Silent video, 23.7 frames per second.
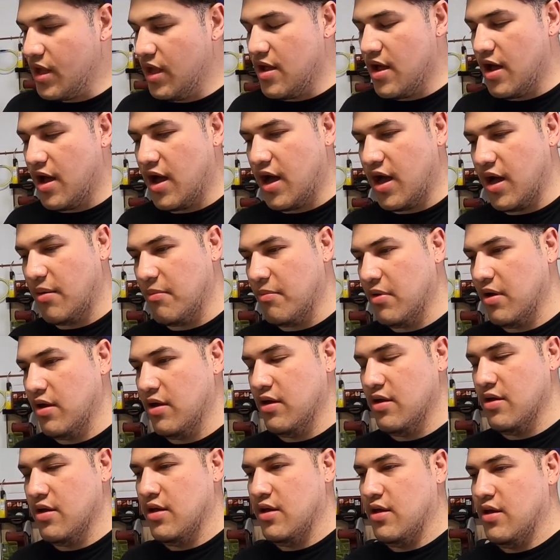And
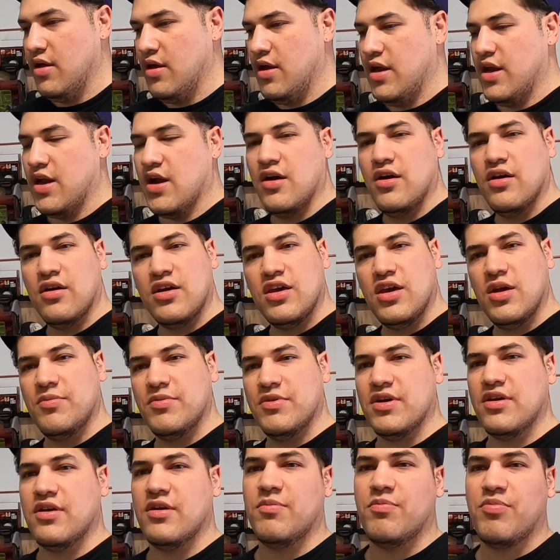I'll hook you up with
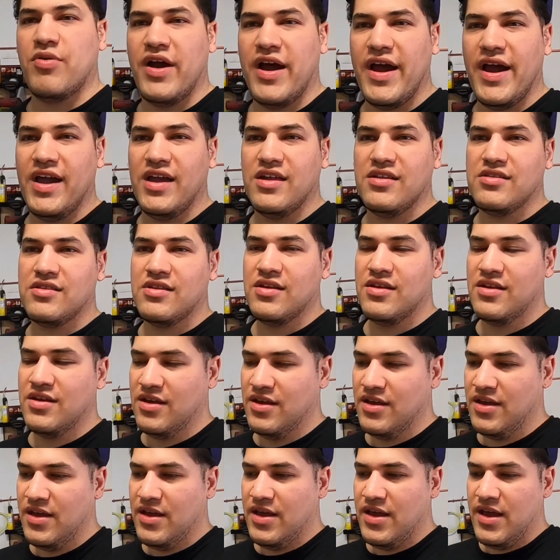a good price
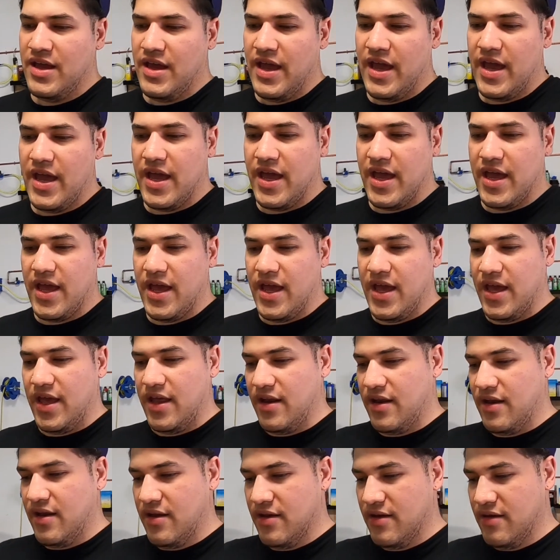
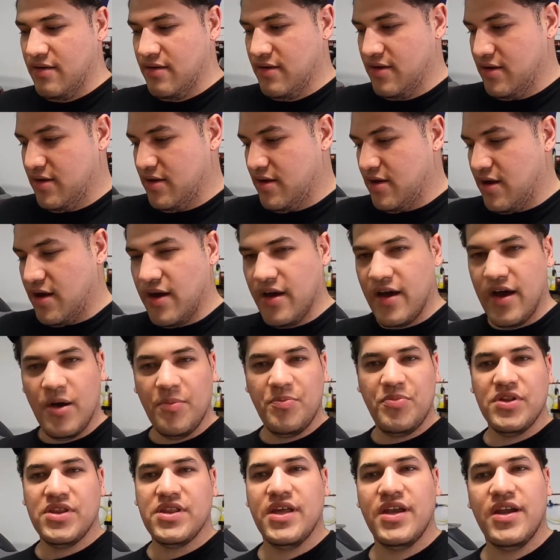and I'll
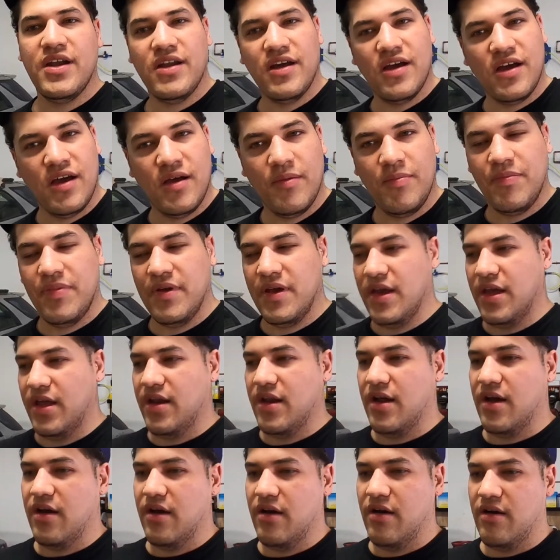help you set it up
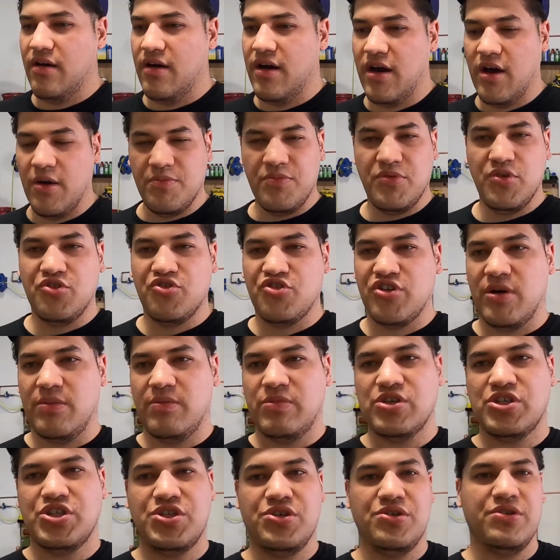and I'll help you
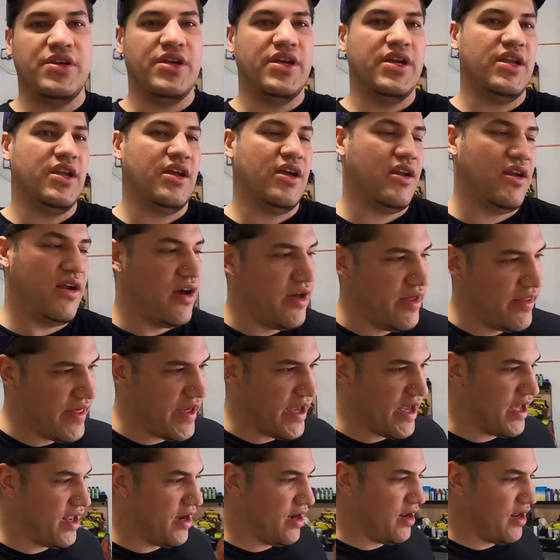troubleshoot it and all
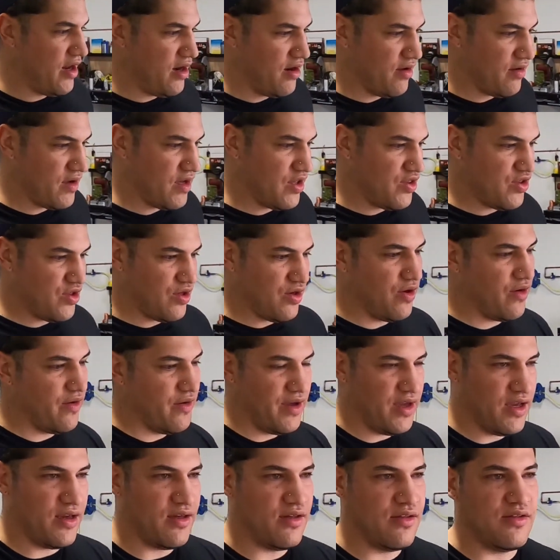that. And I'll get you
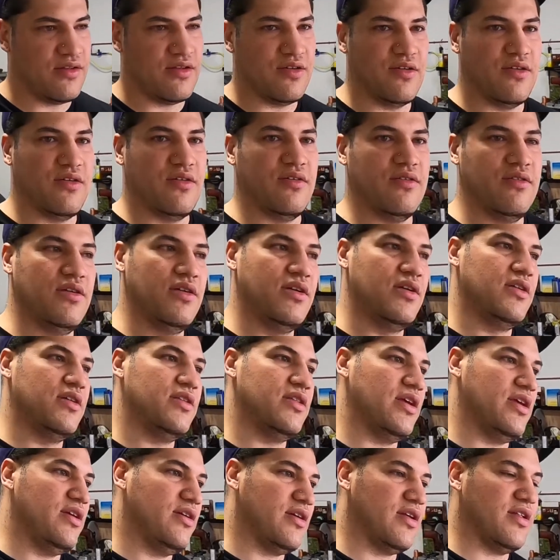going so
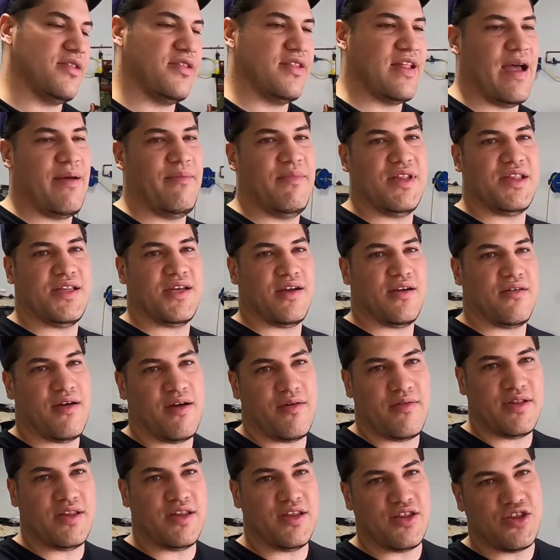that you can stop messing around
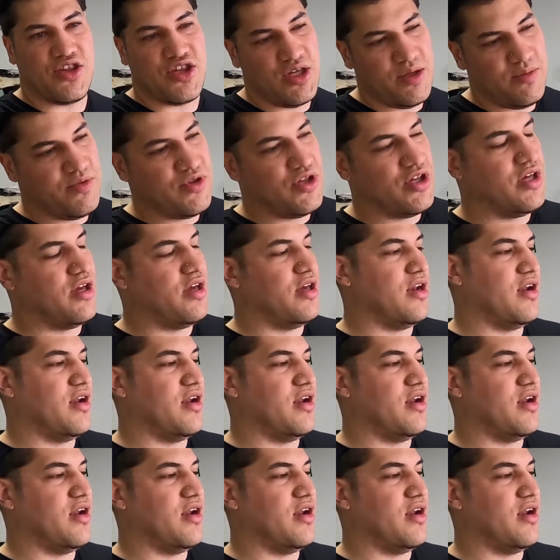with this cheap shit.